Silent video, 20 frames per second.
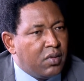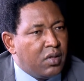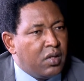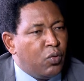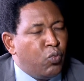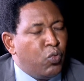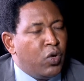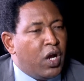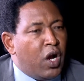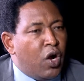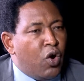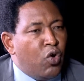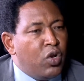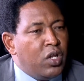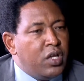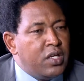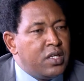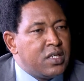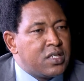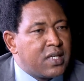we are
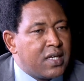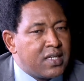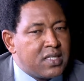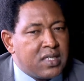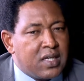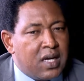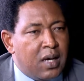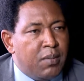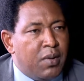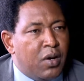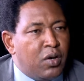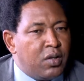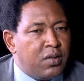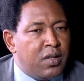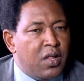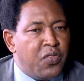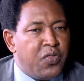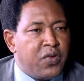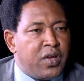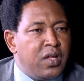only discussing about
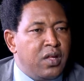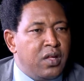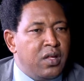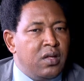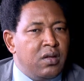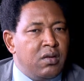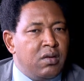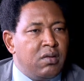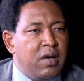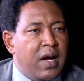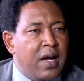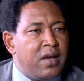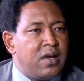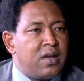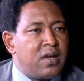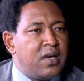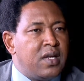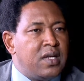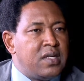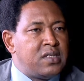the
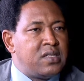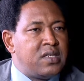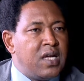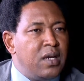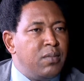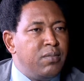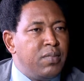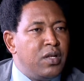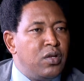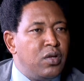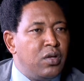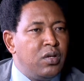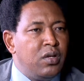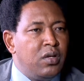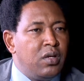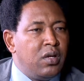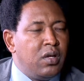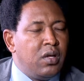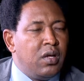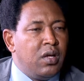310 billion.
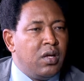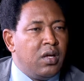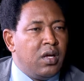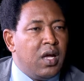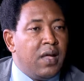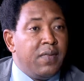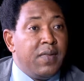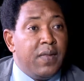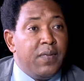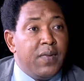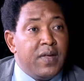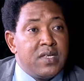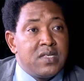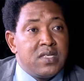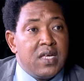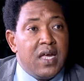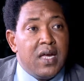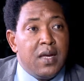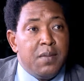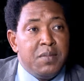And then they
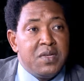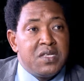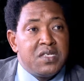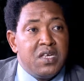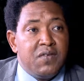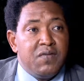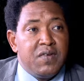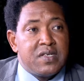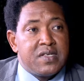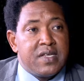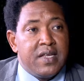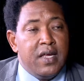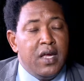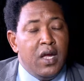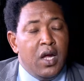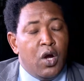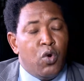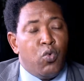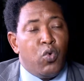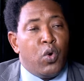say, mischievously,
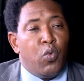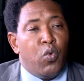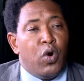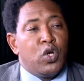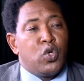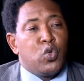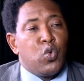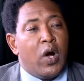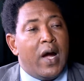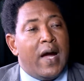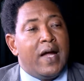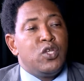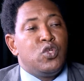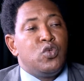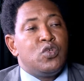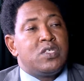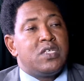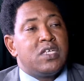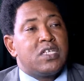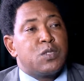we want to add you
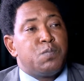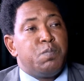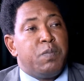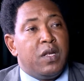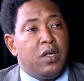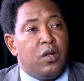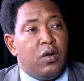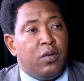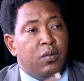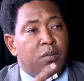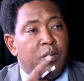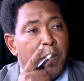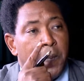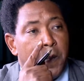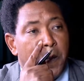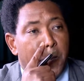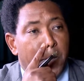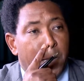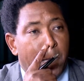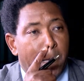6 billion.
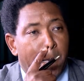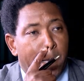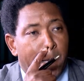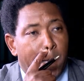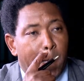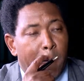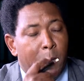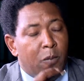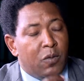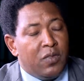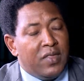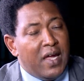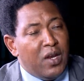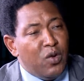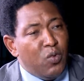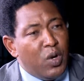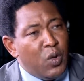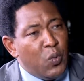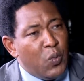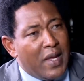Then
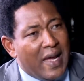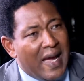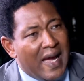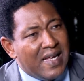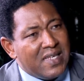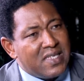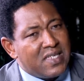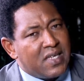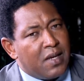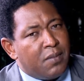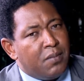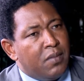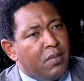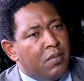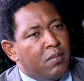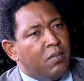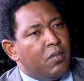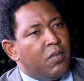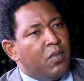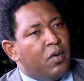when we ask them,
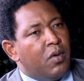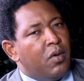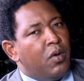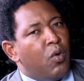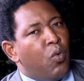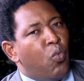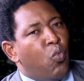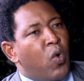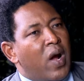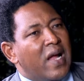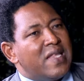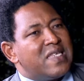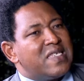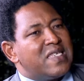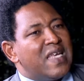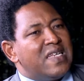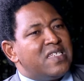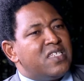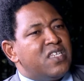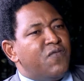what
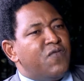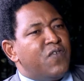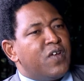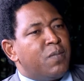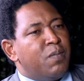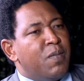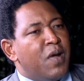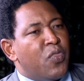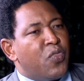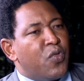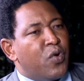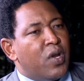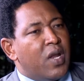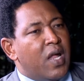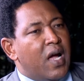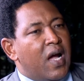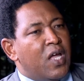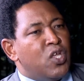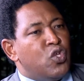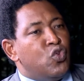scientific
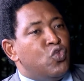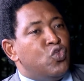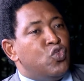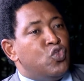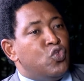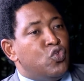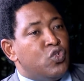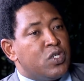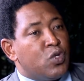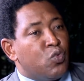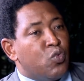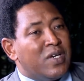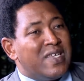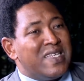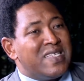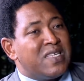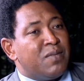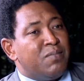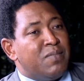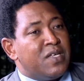method are you using? What
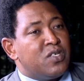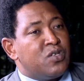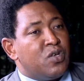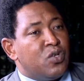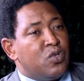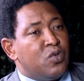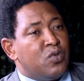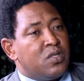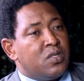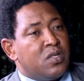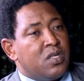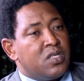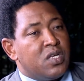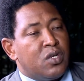is the best you're using? They say,